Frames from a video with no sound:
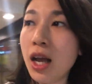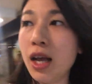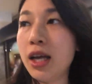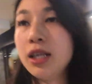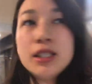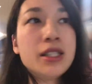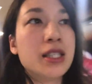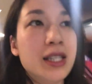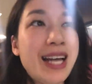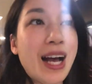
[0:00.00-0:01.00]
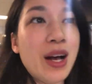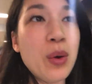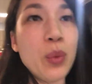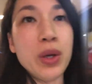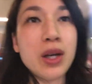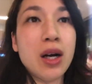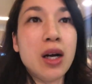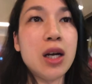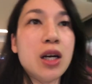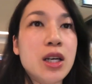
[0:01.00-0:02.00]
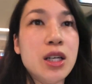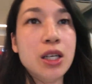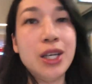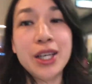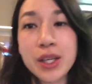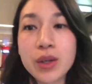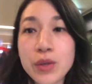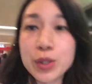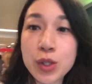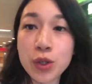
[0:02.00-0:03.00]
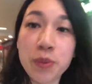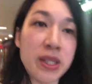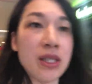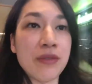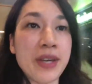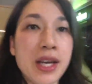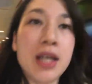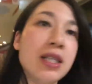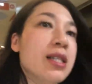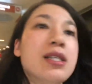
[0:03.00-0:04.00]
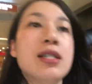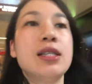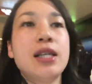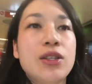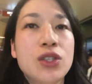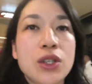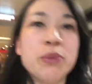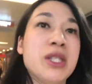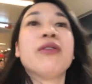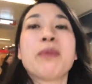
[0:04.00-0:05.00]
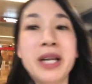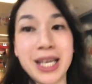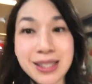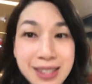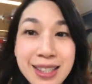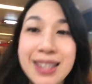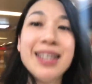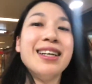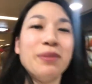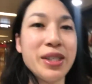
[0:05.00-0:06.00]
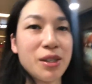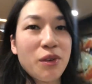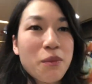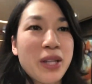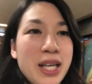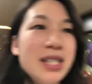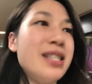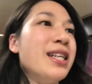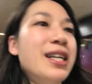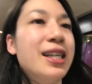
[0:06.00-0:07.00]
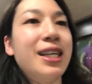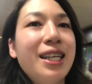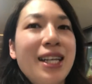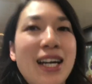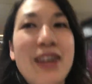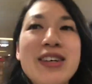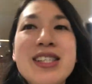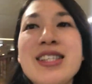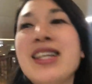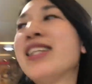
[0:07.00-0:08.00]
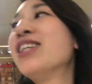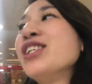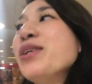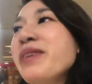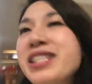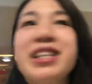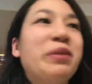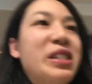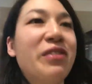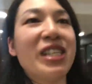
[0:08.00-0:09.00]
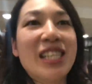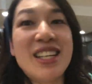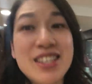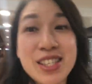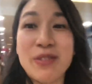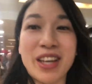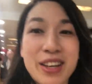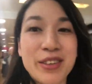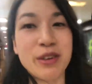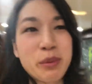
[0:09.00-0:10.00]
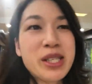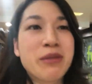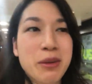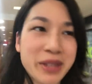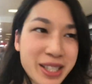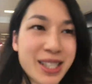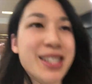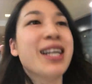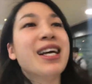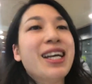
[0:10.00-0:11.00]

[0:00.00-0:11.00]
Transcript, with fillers: And now we are going to Pacific Center, Pacific Place. Pacific Place. I always get the two mixed up. Pacific Center is in Vancouver, Pacific Place is